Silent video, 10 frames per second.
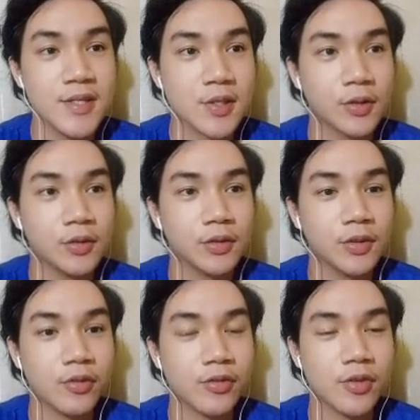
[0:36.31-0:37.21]
So
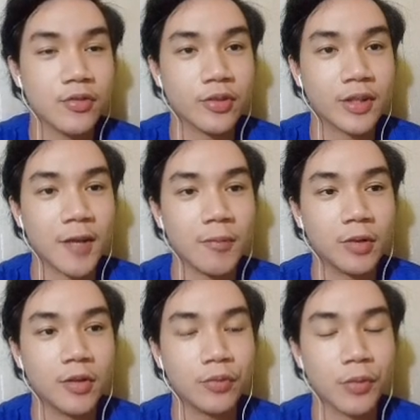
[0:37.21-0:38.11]
let's just claim all these